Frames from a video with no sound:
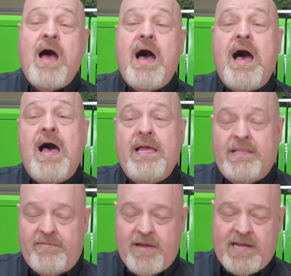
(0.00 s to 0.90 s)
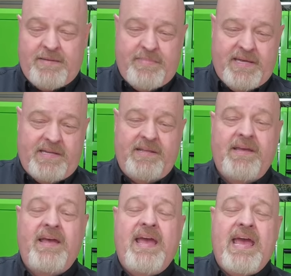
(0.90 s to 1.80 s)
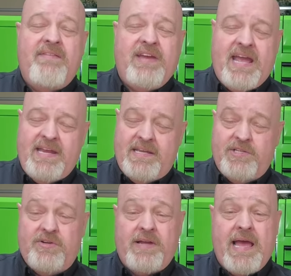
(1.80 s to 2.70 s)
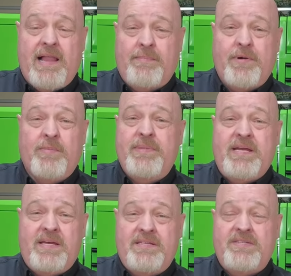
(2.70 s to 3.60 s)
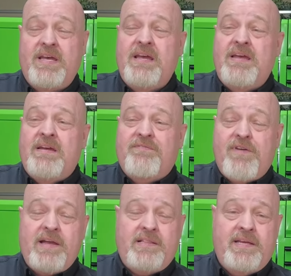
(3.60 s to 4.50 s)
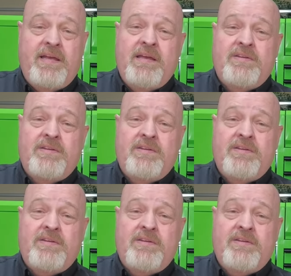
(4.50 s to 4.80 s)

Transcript: highly recommend having a digital caliper because frankly,